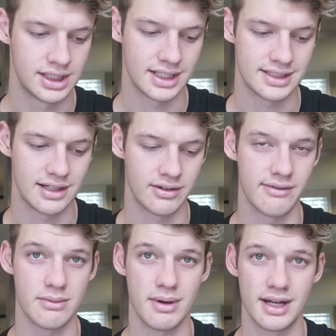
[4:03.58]
And I said, I'll
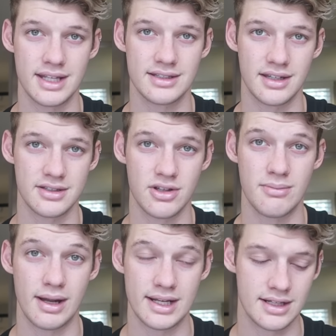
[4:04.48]
give you money. He's like, there's no
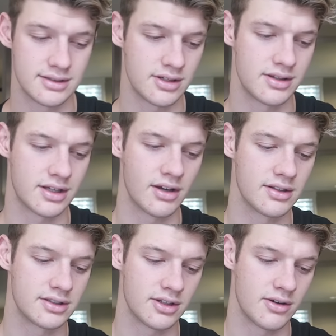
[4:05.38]
money in
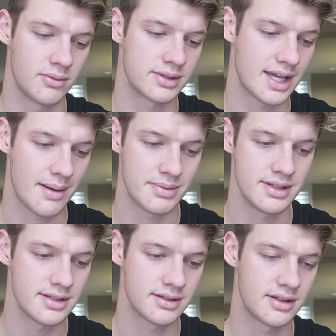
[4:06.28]
it. So what's
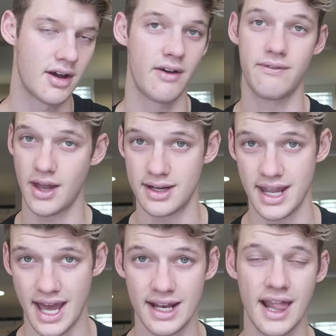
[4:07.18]
happened, I found
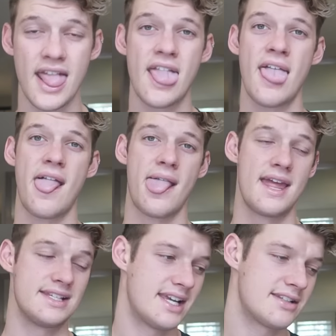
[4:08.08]
out,
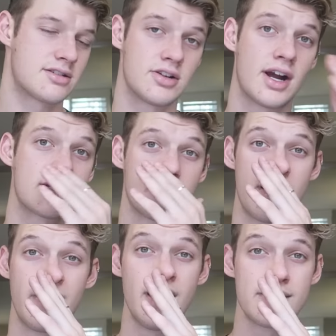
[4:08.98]
is he's a truck
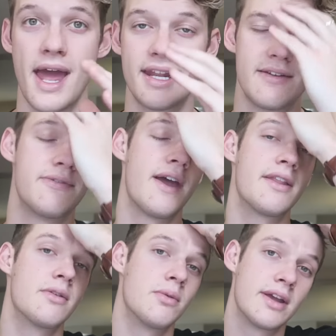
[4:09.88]
driver and he
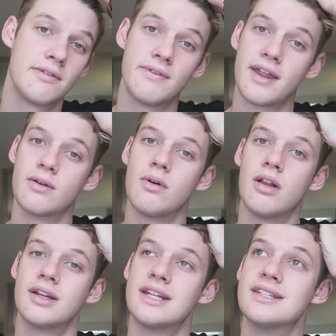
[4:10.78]
found the
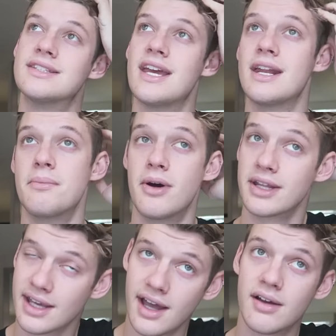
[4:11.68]
wallet in Santa
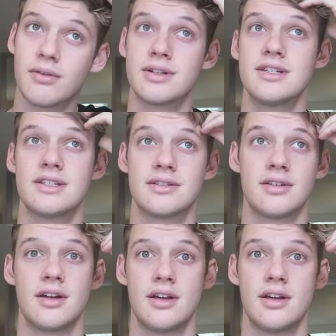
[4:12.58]
Monica, which is,